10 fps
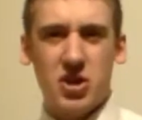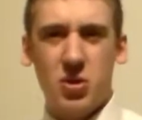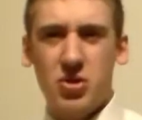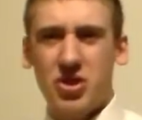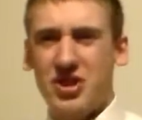
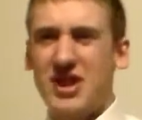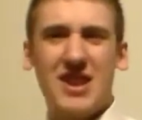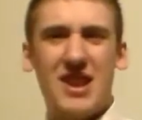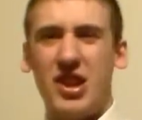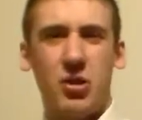shoulders,
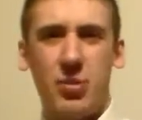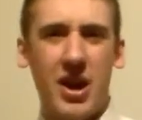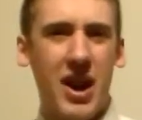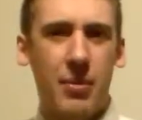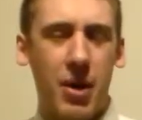just a little
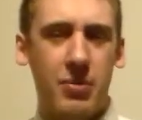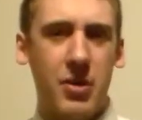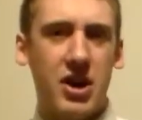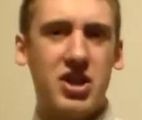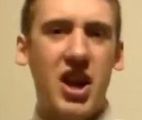bit, not by
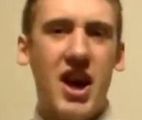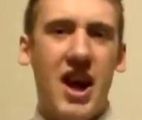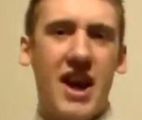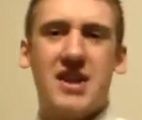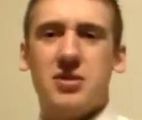much,
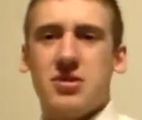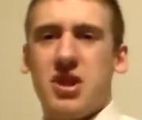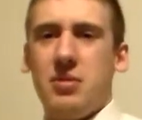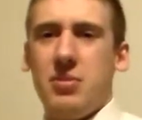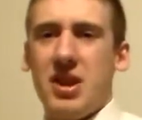and so it's
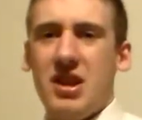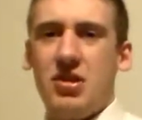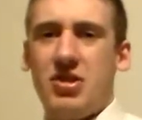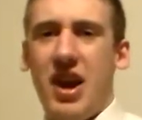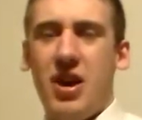going to be a
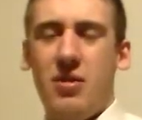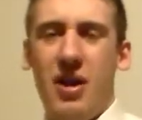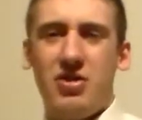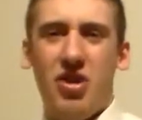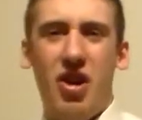little tighter
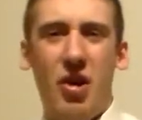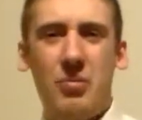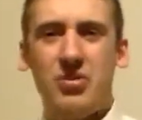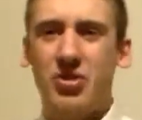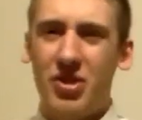around your
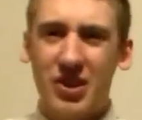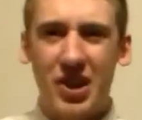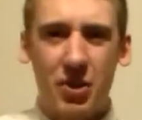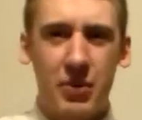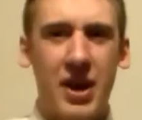arms for a
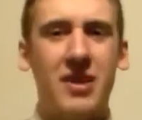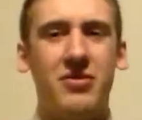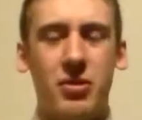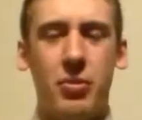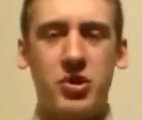little
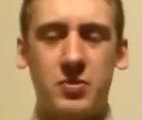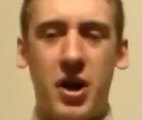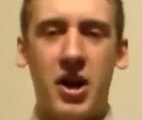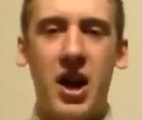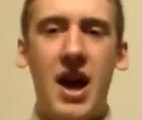bit, for the most
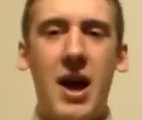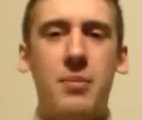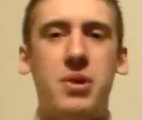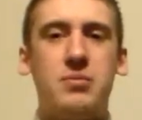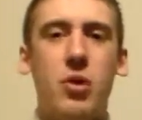part,
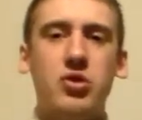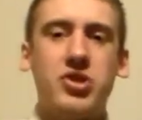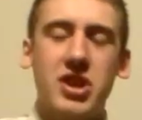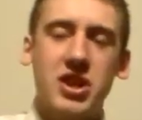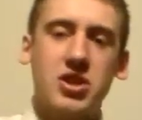but
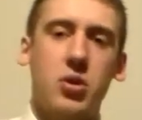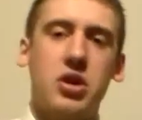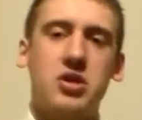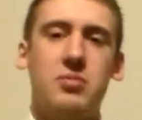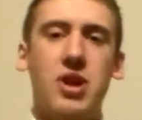mostly it's
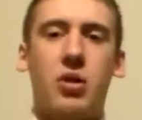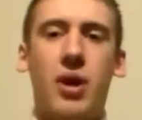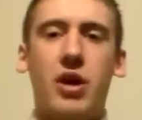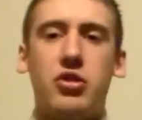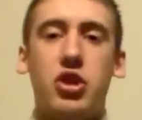going to be
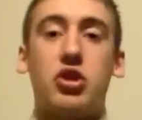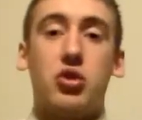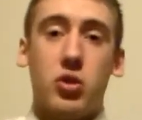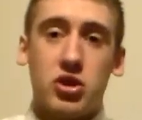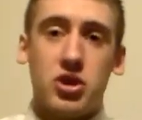around your
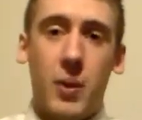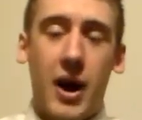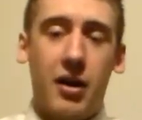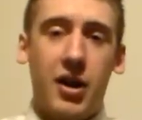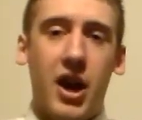torso
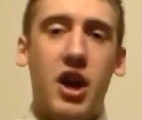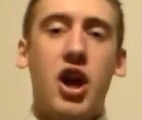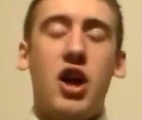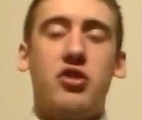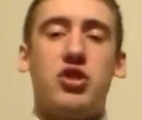area.
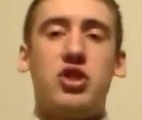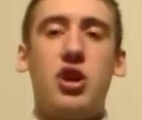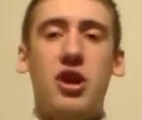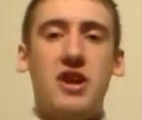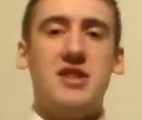The
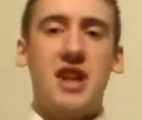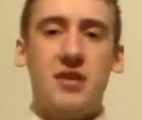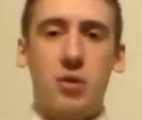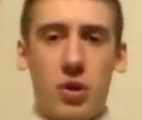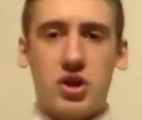shirt,
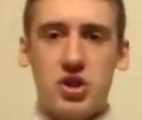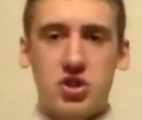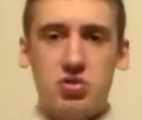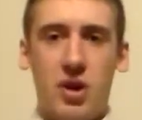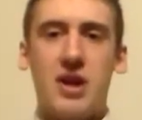instead of going
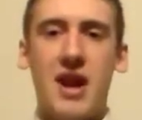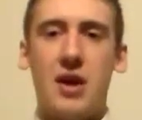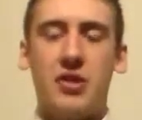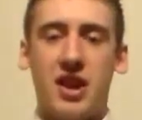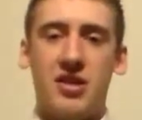straight
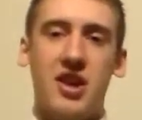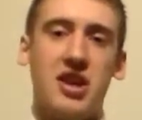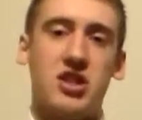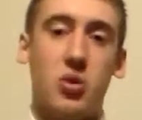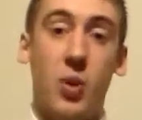down like
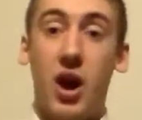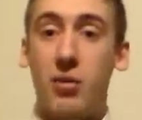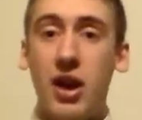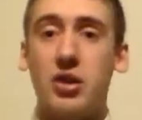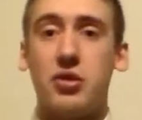this, the way a
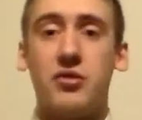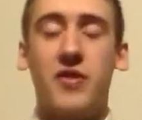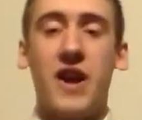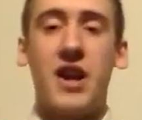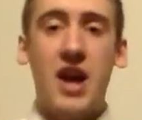regular
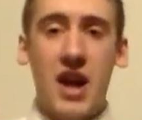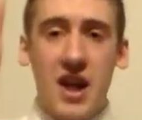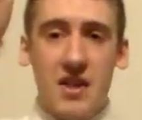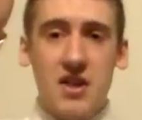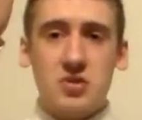fit,
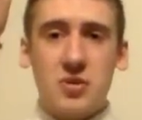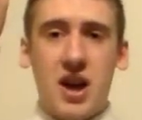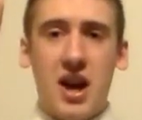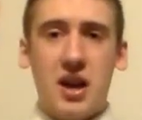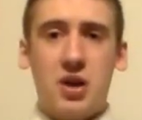this
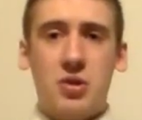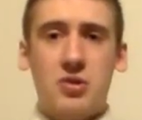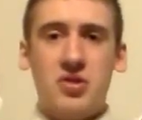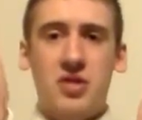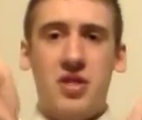one kind of
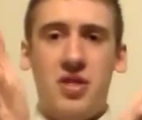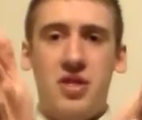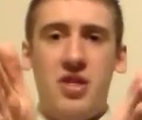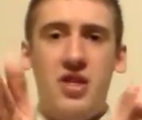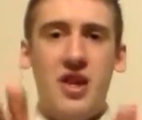goes
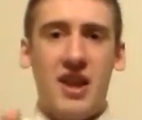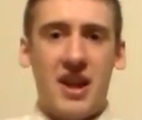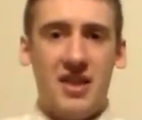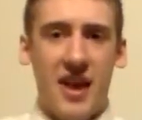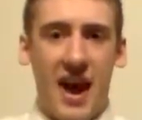
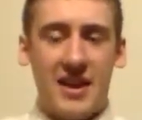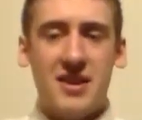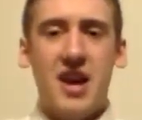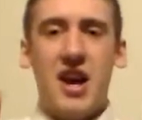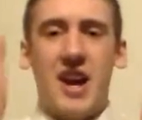like
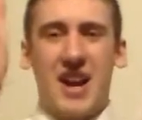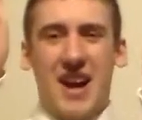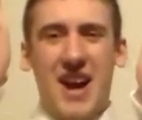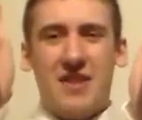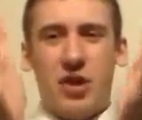that.
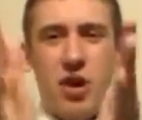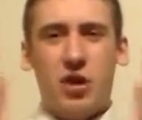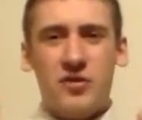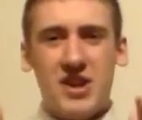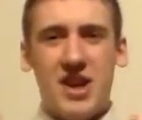It kind of
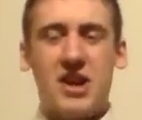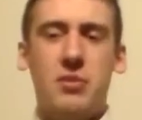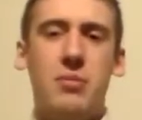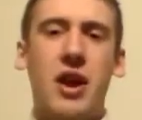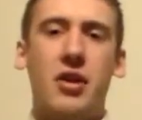curves
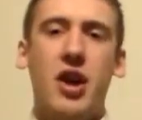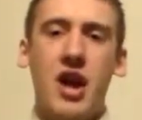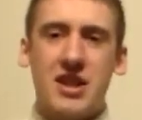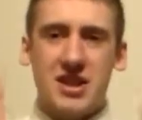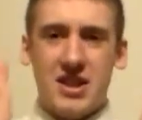in the middle
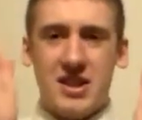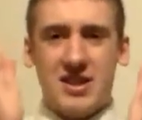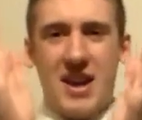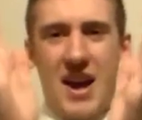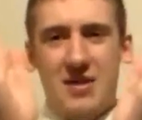
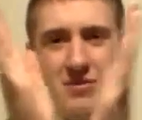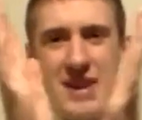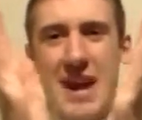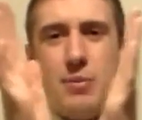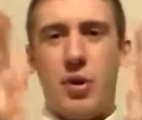to kind of
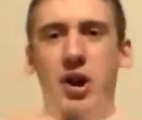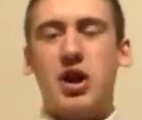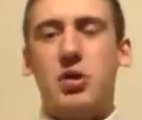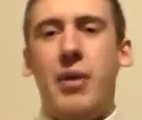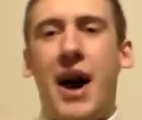taper
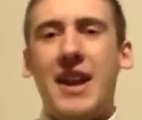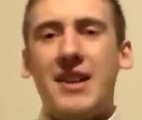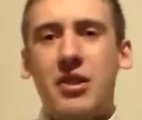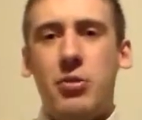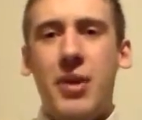in your
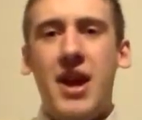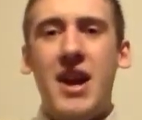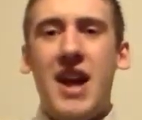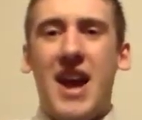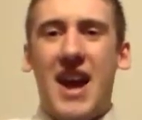body a little
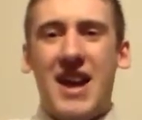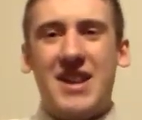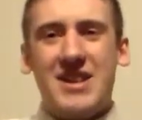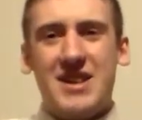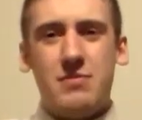bit,
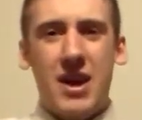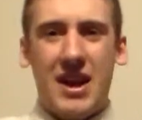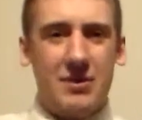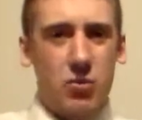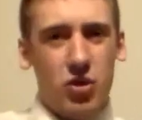and just to
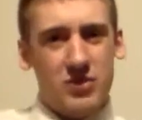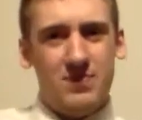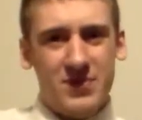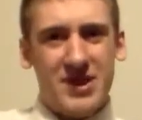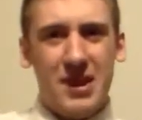make it more
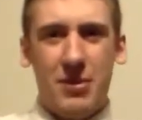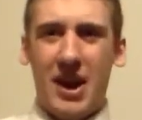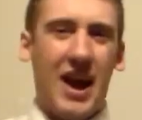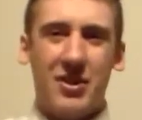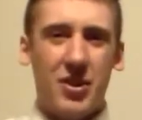
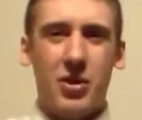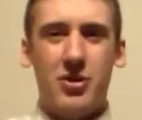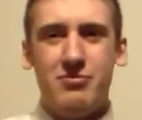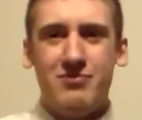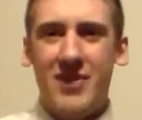slimming. I don't
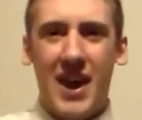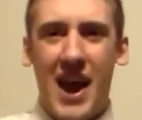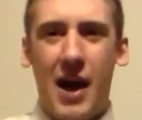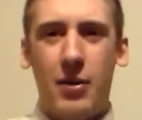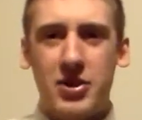know
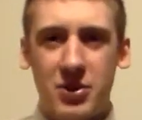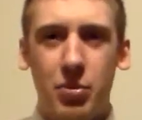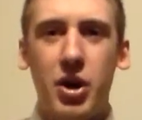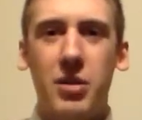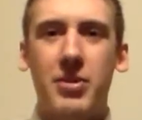how else to
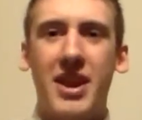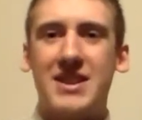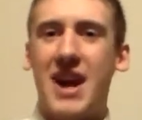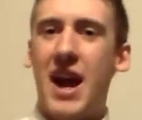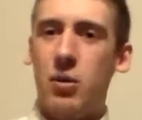put it, but
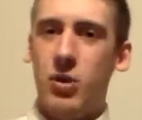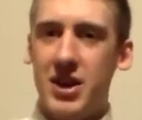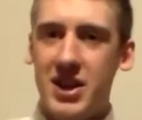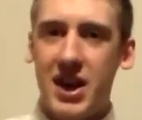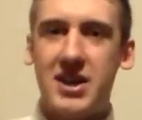that's kind of
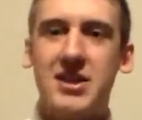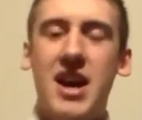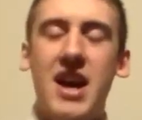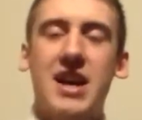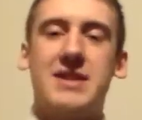what it does.
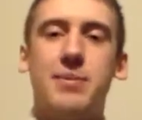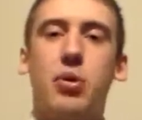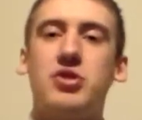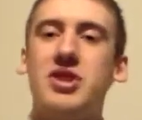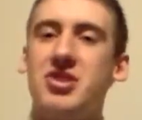It's
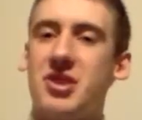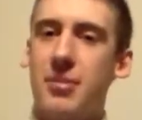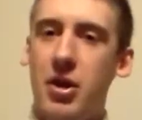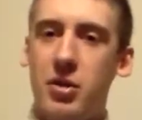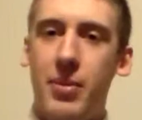supposed to
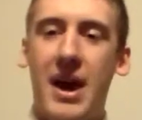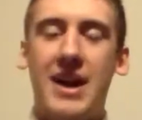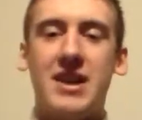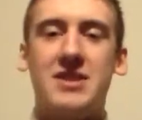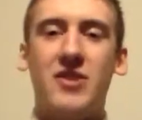slim out your
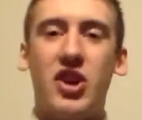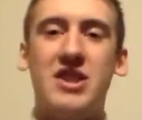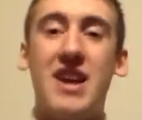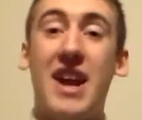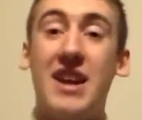body. It's a
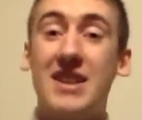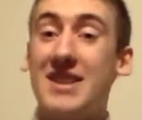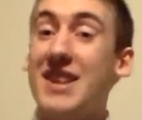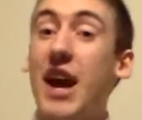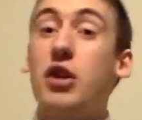very tight,
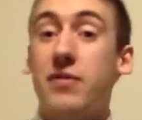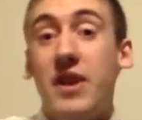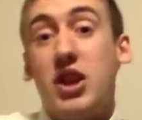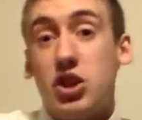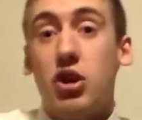it's a tighter
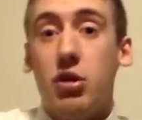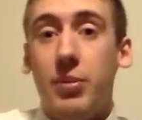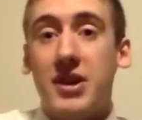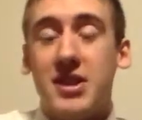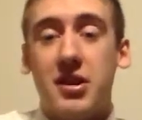fitting
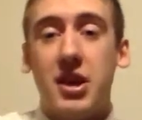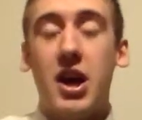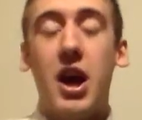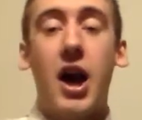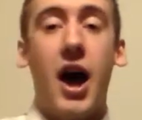shirt,
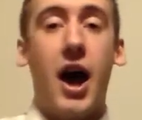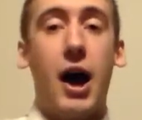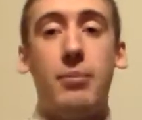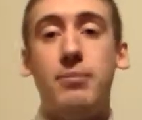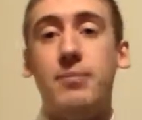basically.
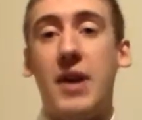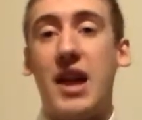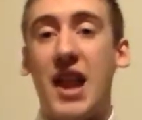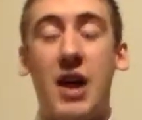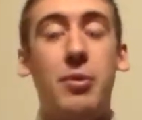
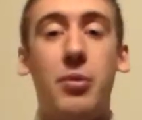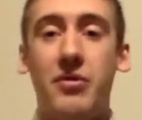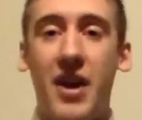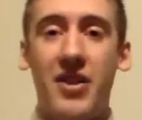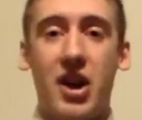A lot of
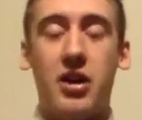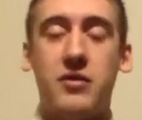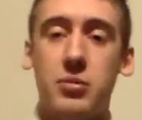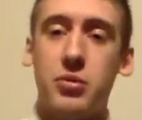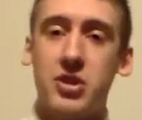people find that
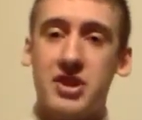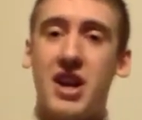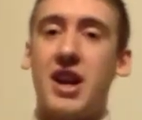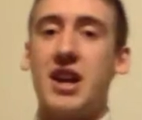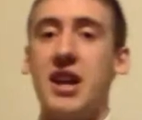comfortable when you
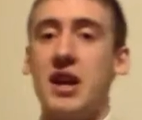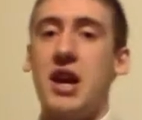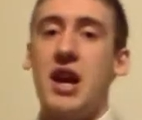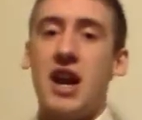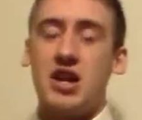tuck it
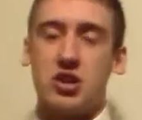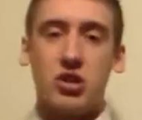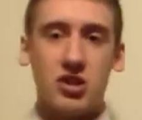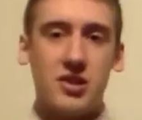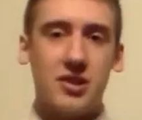in. It just
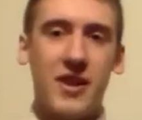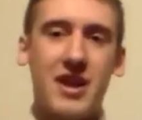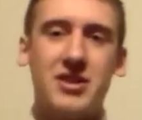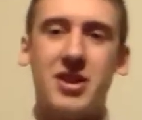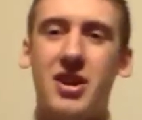looks a little
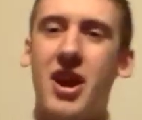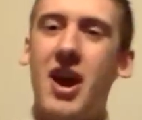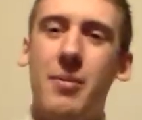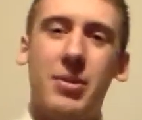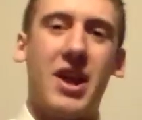nicer,
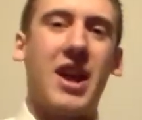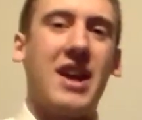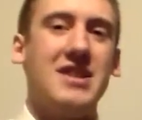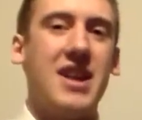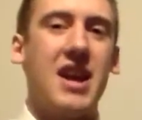but
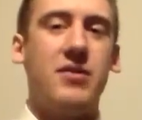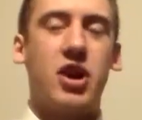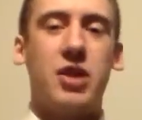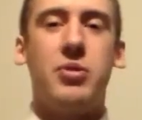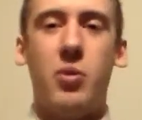like I said, if
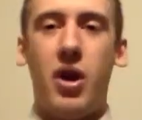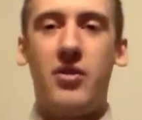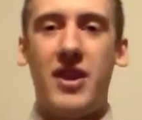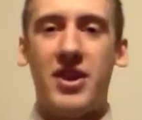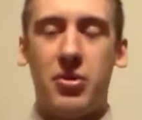you're going to be
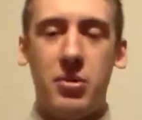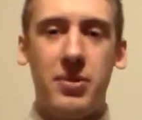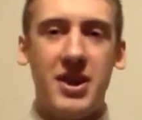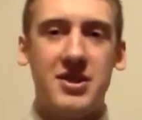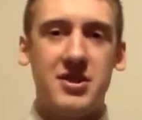wearing that
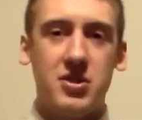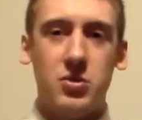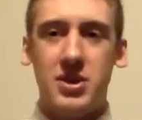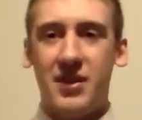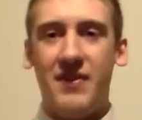three-piece
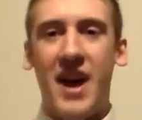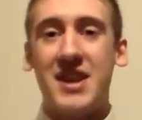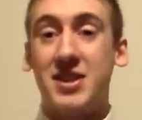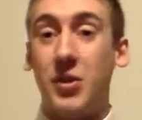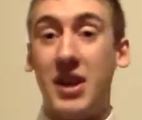suit with the vest,